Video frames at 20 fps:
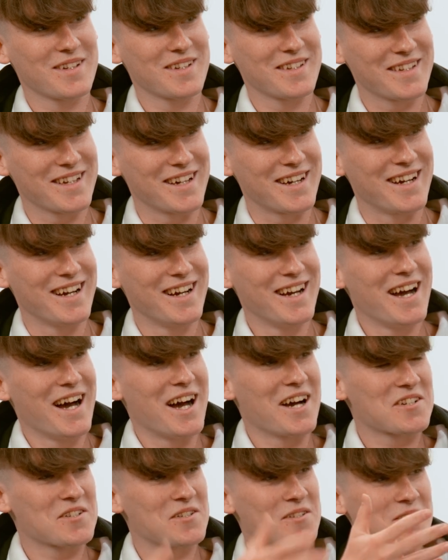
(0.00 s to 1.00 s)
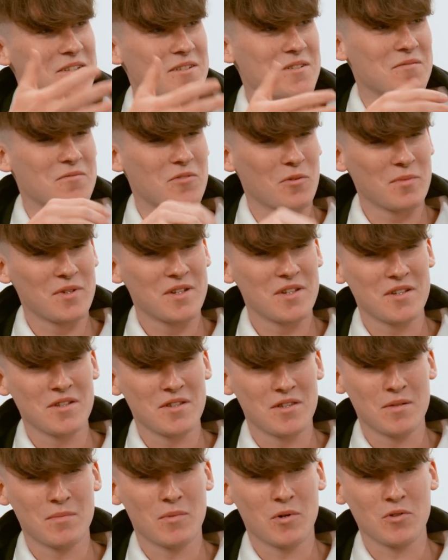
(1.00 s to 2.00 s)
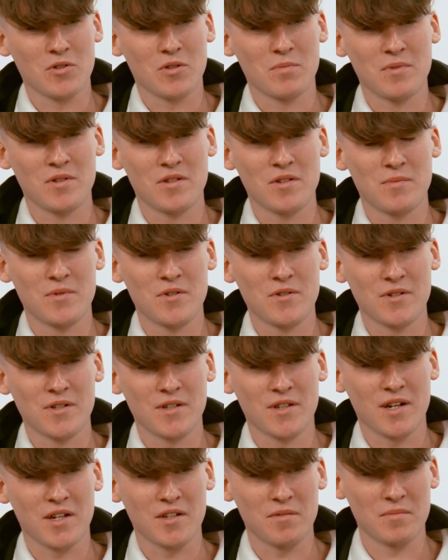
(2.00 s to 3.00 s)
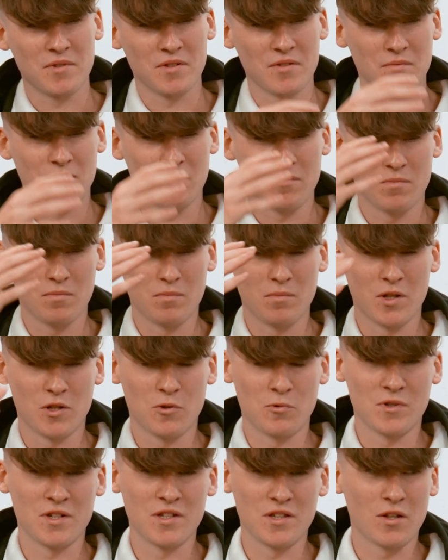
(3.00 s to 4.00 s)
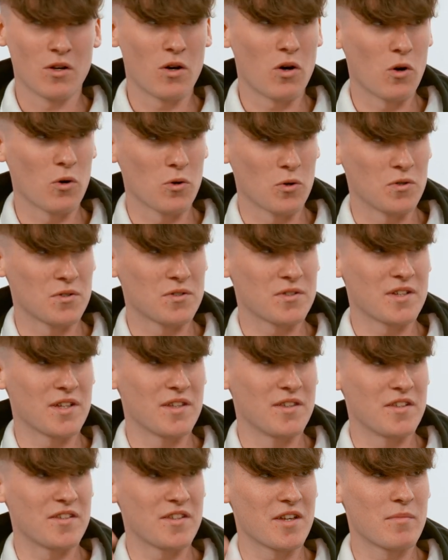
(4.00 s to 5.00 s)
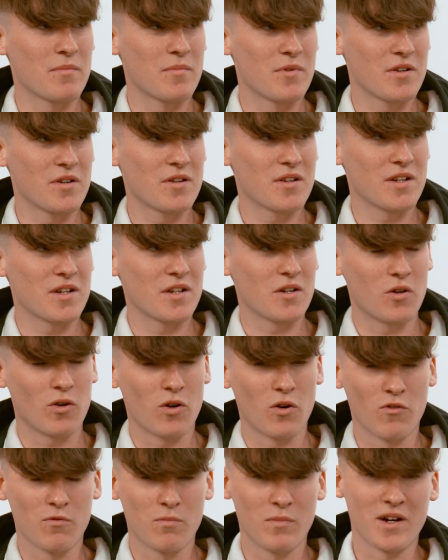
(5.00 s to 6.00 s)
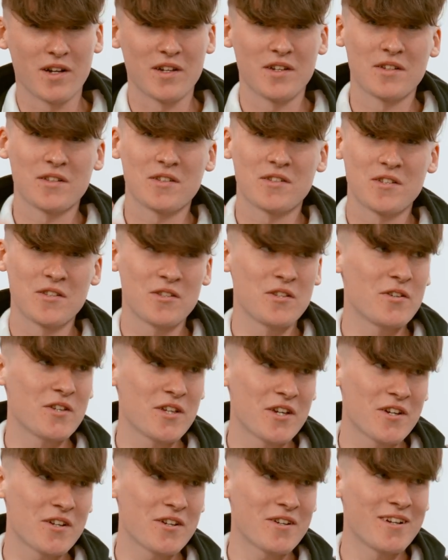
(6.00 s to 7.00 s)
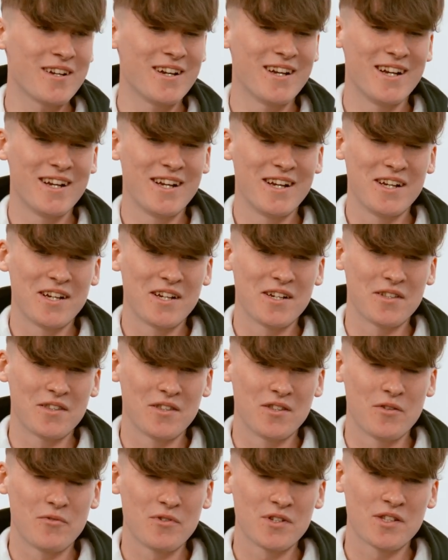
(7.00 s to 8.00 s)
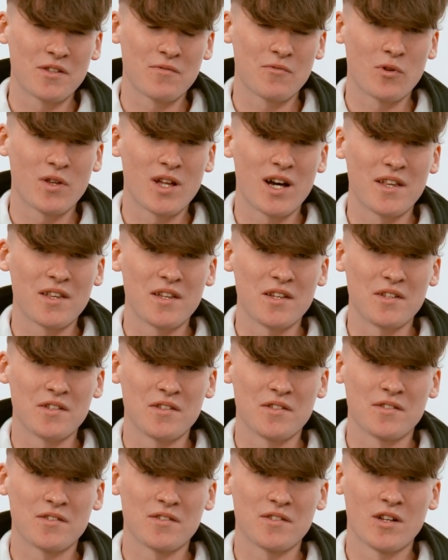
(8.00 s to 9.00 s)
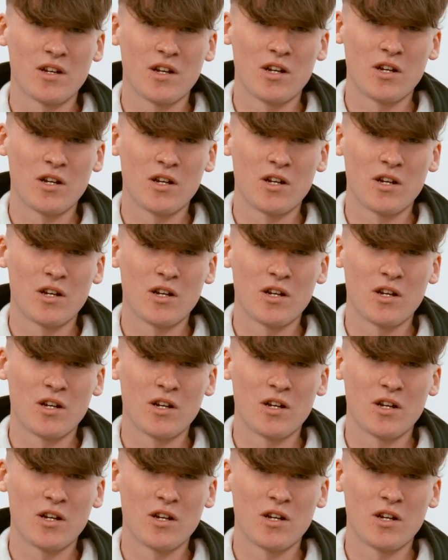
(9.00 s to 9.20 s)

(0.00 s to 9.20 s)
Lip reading: yeah. Actually, for me, the most busy period has been between August and December of my senior year. And the reason for that is